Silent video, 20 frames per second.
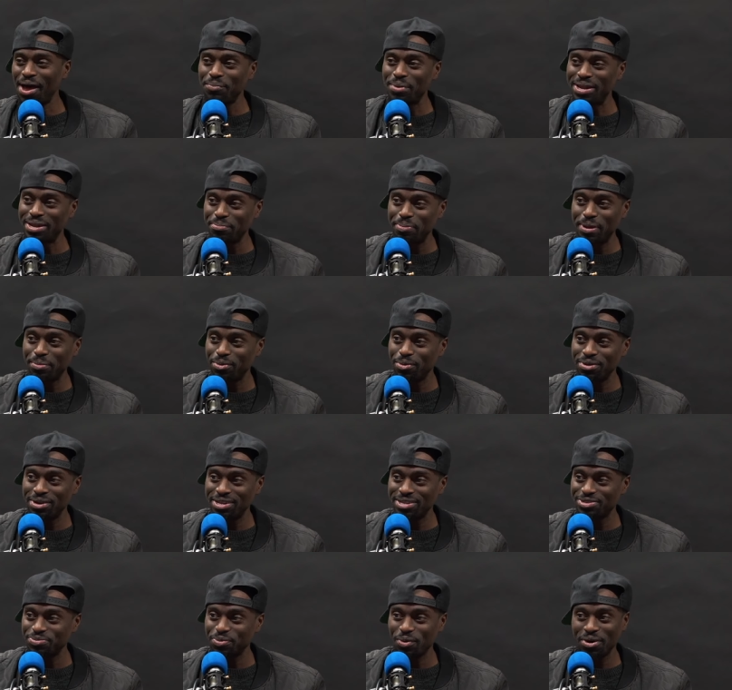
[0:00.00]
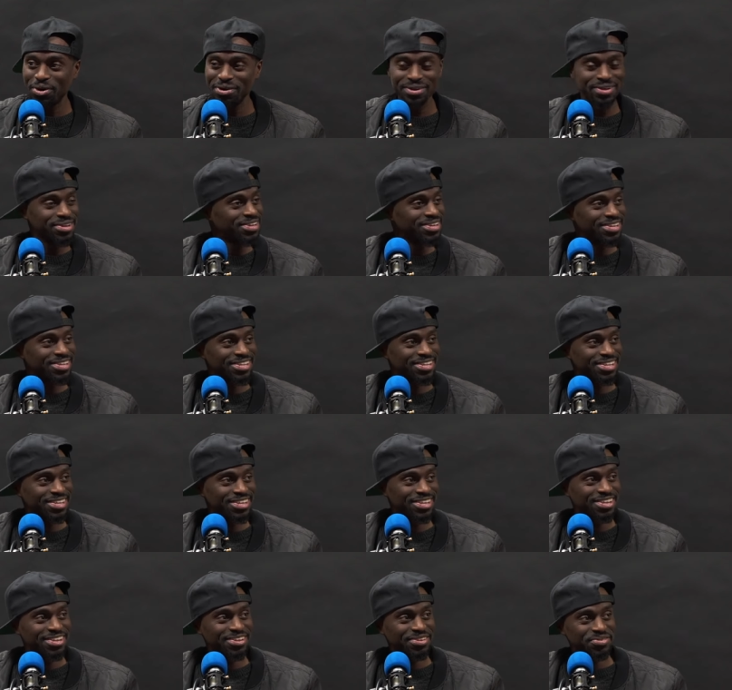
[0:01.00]
many people in this and world? There you go.
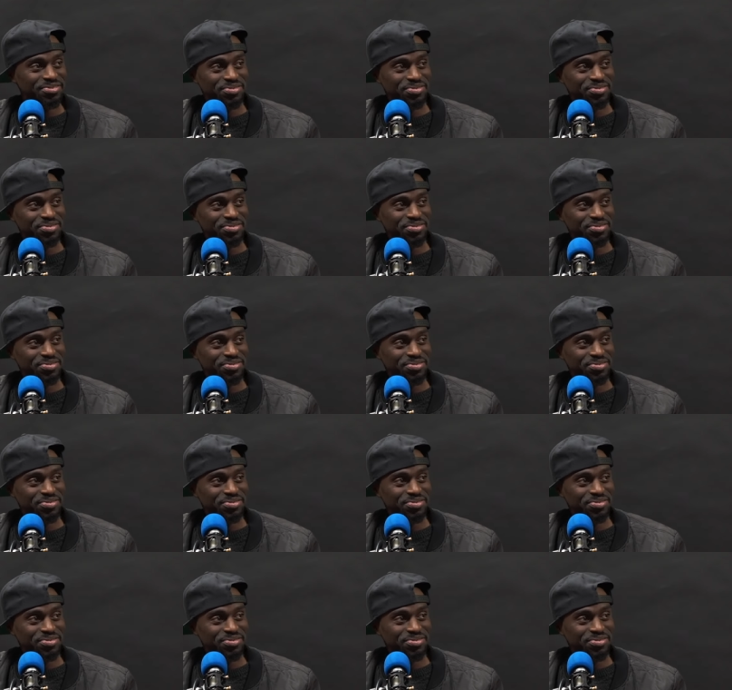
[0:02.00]
Like eight mil-